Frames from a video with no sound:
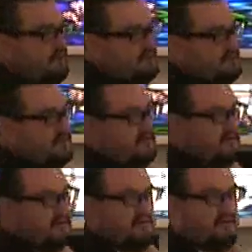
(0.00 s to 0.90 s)
do?
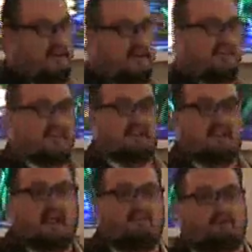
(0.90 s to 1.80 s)
They
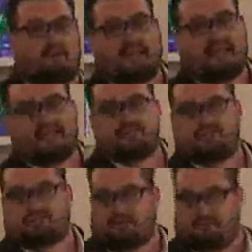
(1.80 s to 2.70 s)
didn't have a
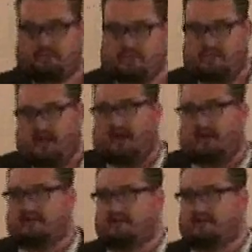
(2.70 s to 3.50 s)
relationship with God.